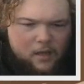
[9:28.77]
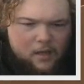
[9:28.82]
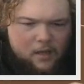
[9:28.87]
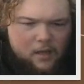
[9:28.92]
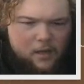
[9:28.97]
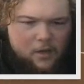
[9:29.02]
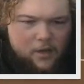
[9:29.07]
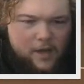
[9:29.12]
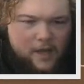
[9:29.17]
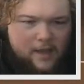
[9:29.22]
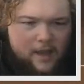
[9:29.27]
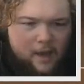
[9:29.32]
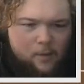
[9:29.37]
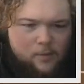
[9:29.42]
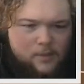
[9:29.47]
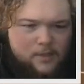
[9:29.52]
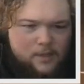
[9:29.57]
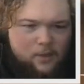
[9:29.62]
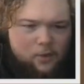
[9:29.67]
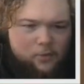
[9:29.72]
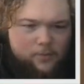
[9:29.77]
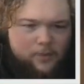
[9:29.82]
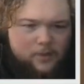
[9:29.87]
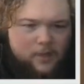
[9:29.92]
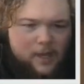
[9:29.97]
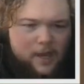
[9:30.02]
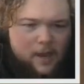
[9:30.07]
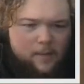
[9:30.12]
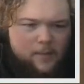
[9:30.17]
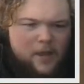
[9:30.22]
Okay, that was an open
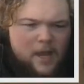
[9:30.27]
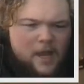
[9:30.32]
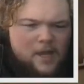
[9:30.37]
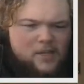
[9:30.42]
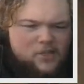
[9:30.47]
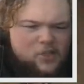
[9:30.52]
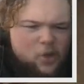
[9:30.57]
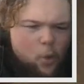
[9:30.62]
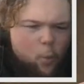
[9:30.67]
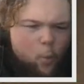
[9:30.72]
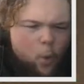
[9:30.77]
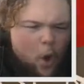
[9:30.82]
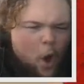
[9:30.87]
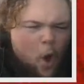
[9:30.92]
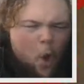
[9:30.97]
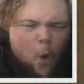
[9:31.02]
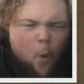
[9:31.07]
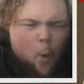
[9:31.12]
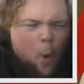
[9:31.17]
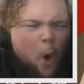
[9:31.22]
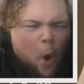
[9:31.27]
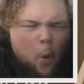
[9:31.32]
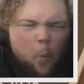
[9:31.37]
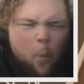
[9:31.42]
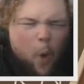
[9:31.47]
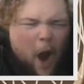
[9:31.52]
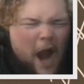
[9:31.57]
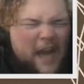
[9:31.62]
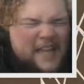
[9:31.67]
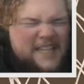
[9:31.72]
layup. So,
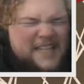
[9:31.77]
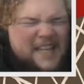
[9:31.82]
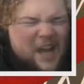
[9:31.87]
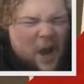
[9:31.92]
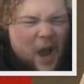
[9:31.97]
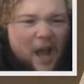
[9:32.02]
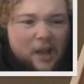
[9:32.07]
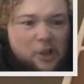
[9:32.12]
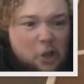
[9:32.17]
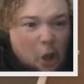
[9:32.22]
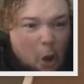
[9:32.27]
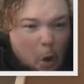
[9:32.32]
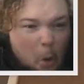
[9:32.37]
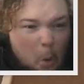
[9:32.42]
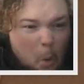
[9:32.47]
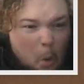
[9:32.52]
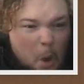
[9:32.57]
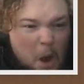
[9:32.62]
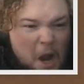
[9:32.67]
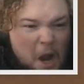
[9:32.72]
what? Hello?